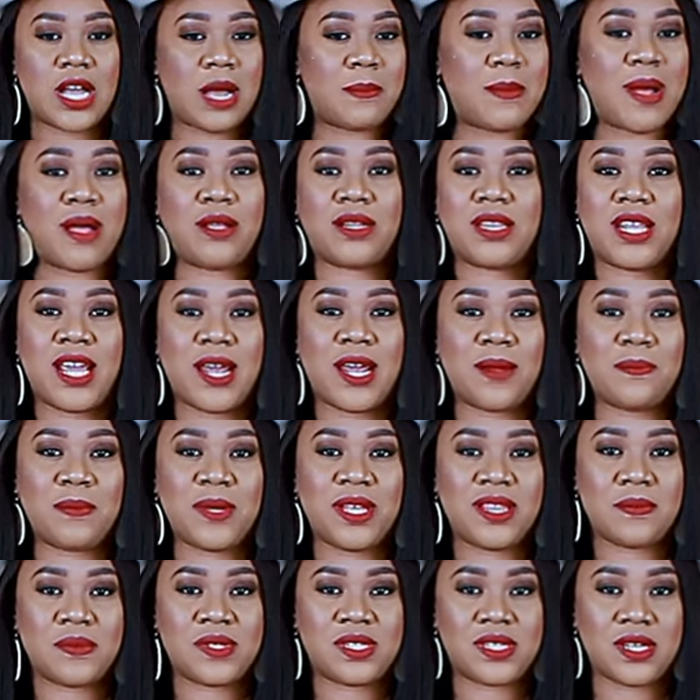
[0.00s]
come out there and
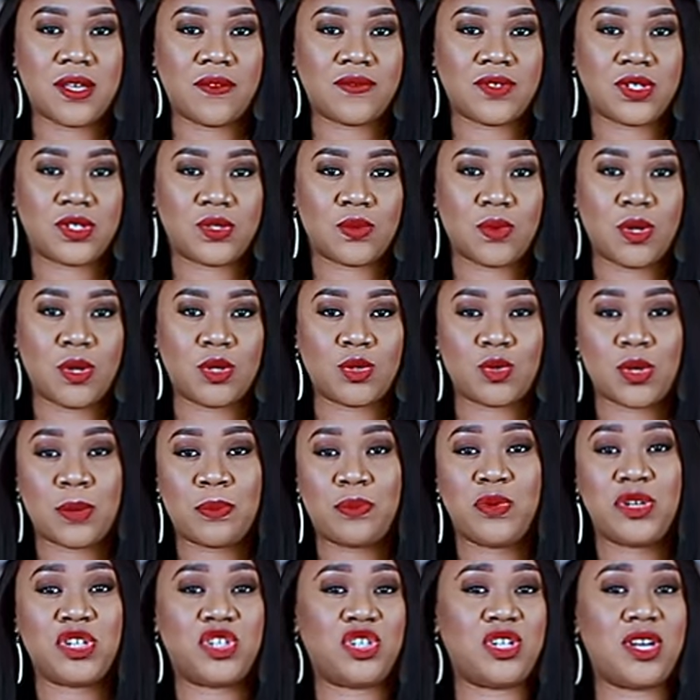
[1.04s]
be themselves as well, to
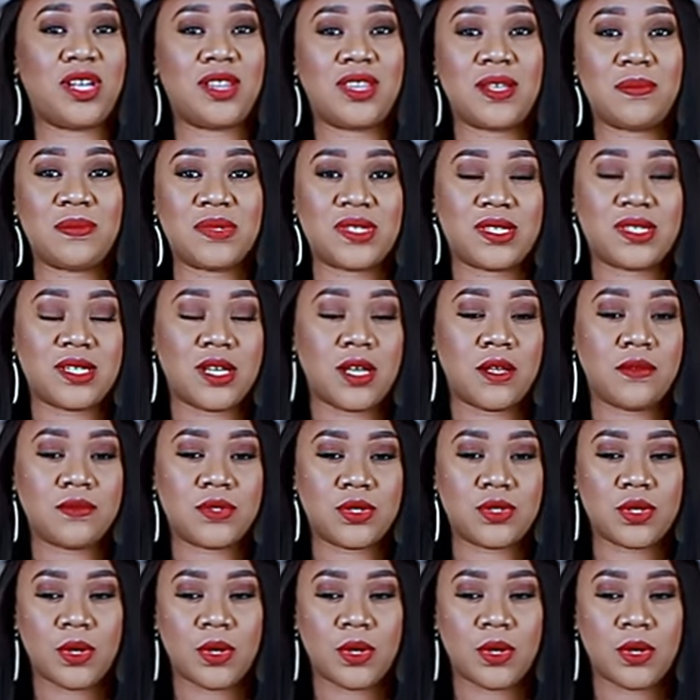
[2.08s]
appreciate themselves.